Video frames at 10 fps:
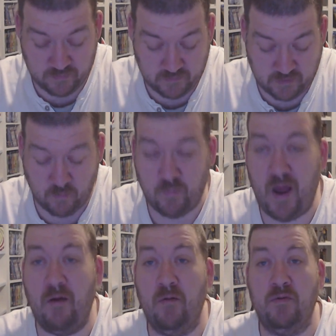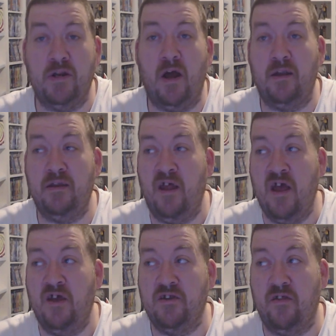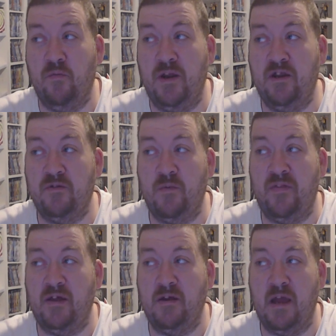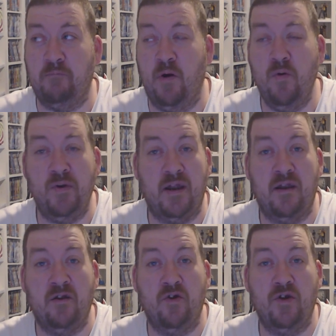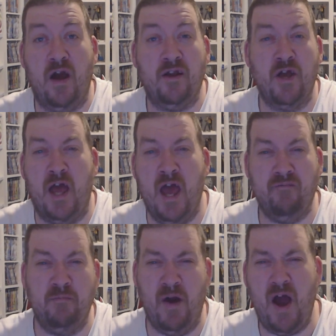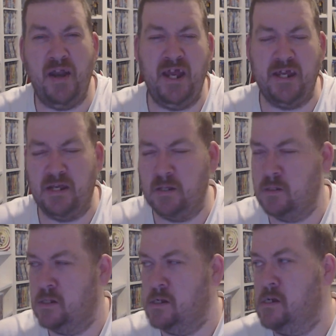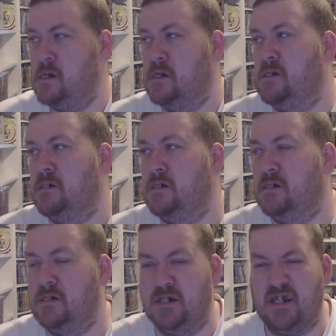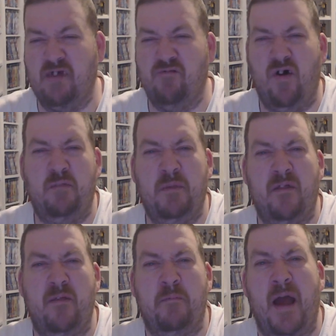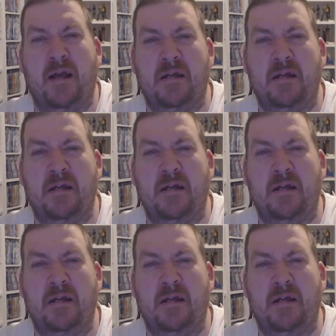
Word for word: So well done to the winners when they get pulled, and good luck to everybody. Let's get right in the middle of the pack.